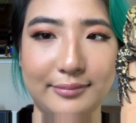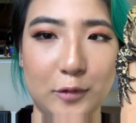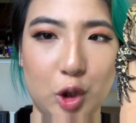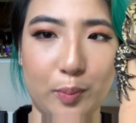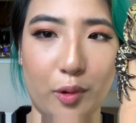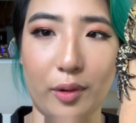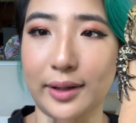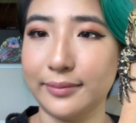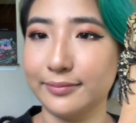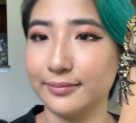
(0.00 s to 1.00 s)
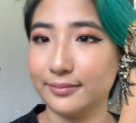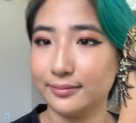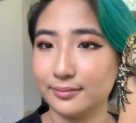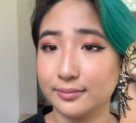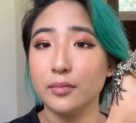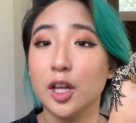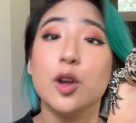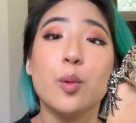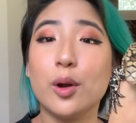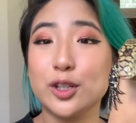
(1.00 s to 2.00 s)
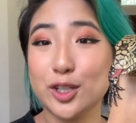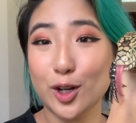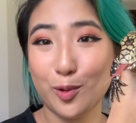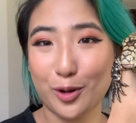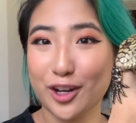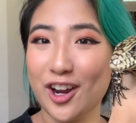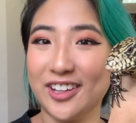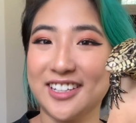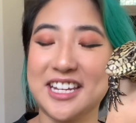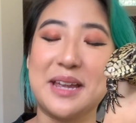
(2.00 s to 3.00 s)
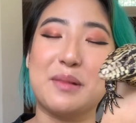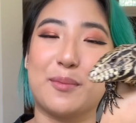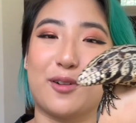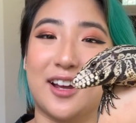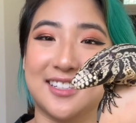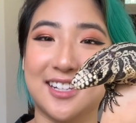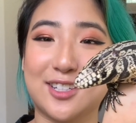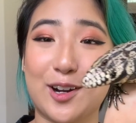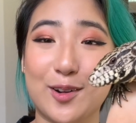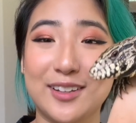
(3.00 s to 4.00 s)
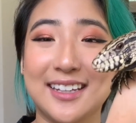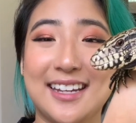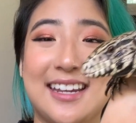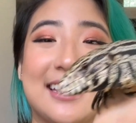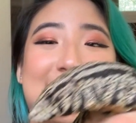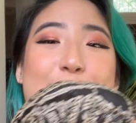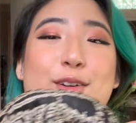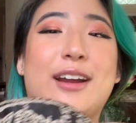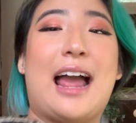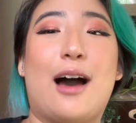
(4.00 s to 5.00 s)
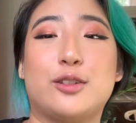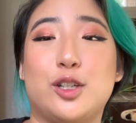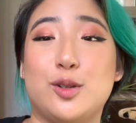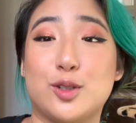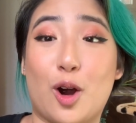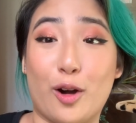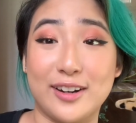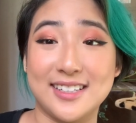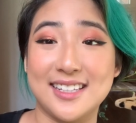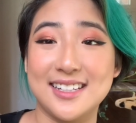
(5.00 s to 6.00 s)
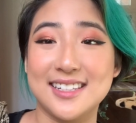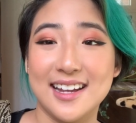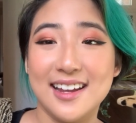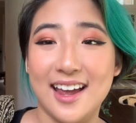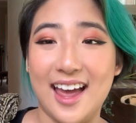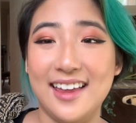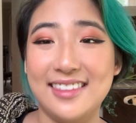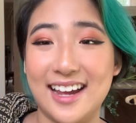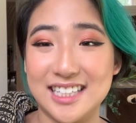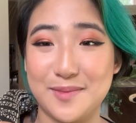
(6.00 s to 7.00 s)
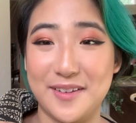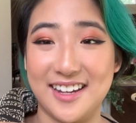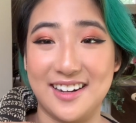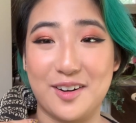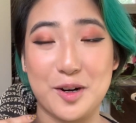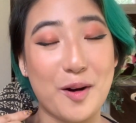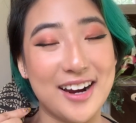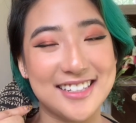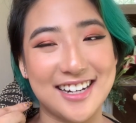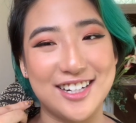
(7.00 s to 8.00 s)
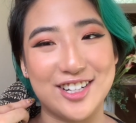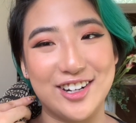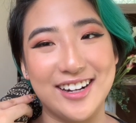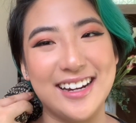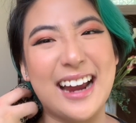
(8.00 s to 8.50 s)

Good boy. We're still working on the taming process. Currently, he is learning how to use harnesses, and that's been quite a journey.